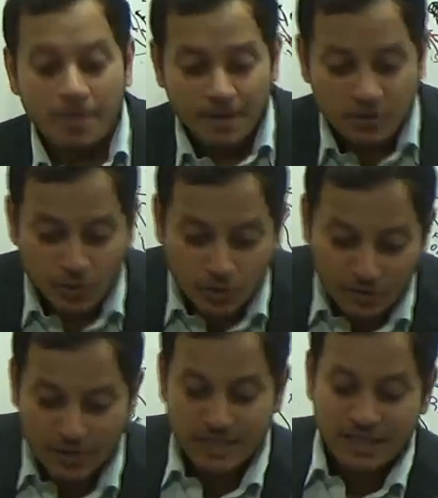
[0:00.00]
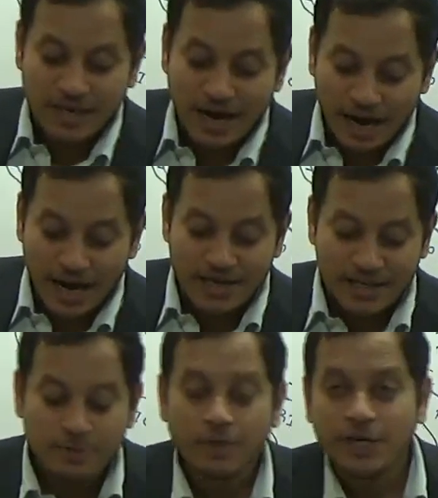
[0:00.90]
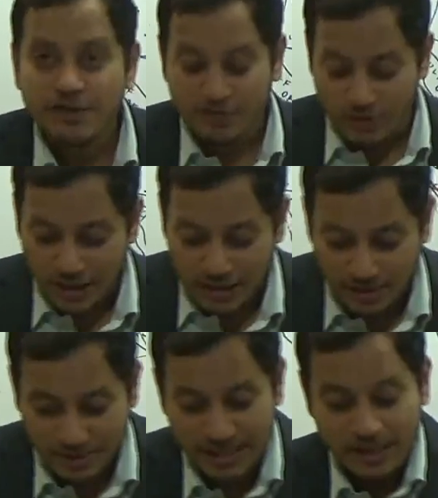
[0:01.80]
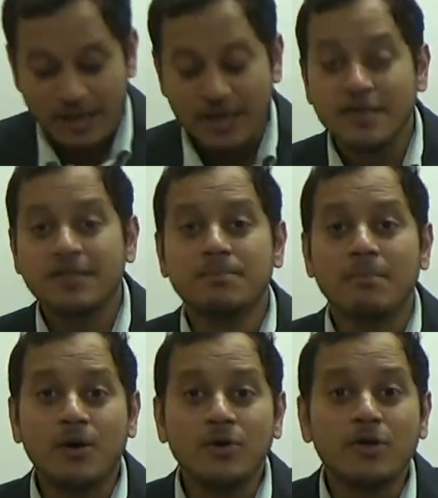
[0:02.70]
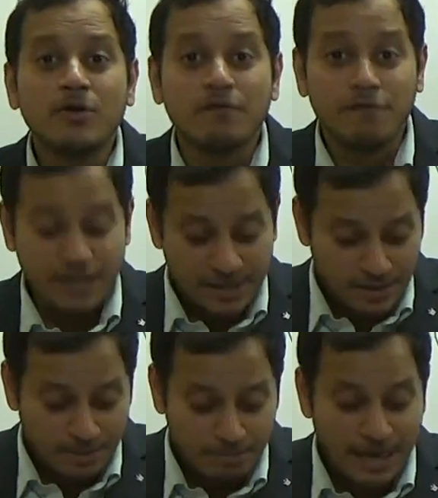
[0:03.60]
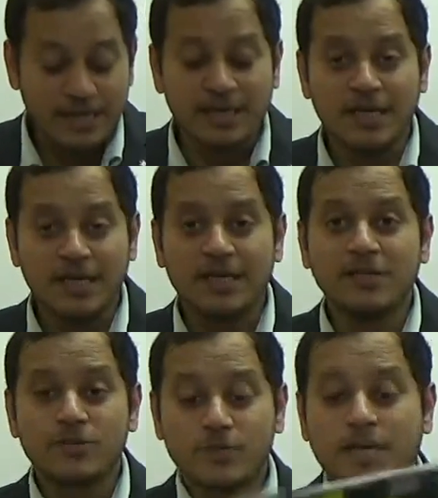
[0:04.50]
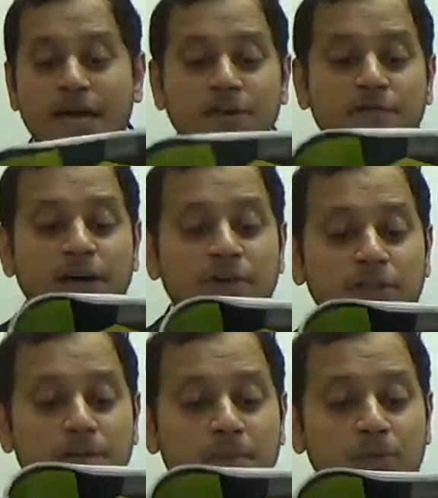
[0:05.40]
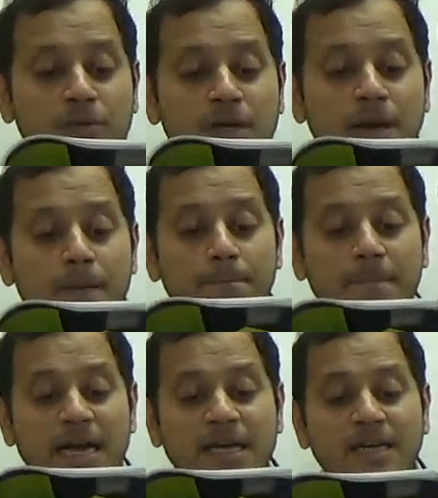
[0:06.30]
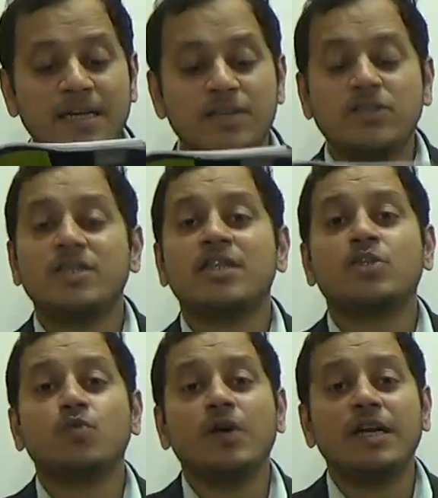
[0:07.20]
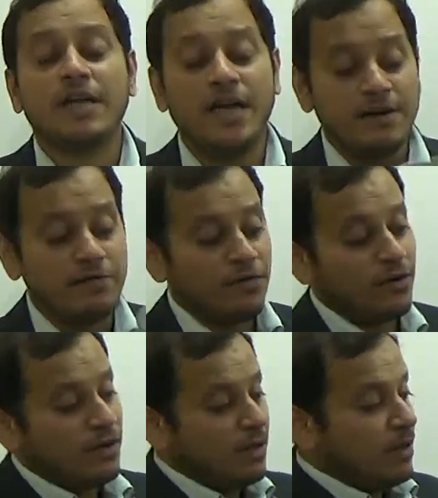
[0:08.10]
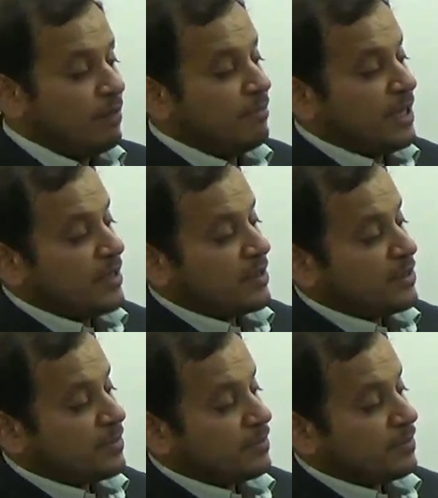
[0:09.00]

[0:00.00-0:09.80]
So I say the highest point of North America is Mount McKinley. So can you find the Mount McKinley? 6194 meters.